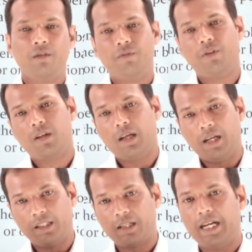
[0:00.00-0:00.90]
For
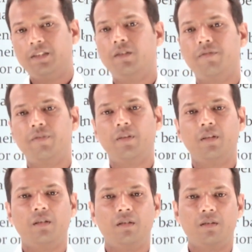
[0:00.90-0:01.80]
other kinds
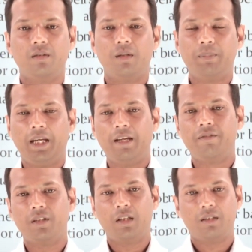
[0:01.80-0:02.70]
of
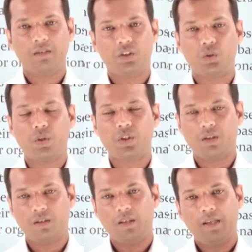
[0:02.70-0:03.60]
behavior
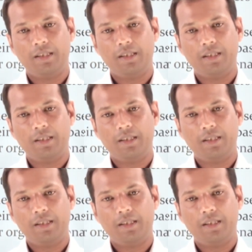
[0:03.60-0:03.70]
situation,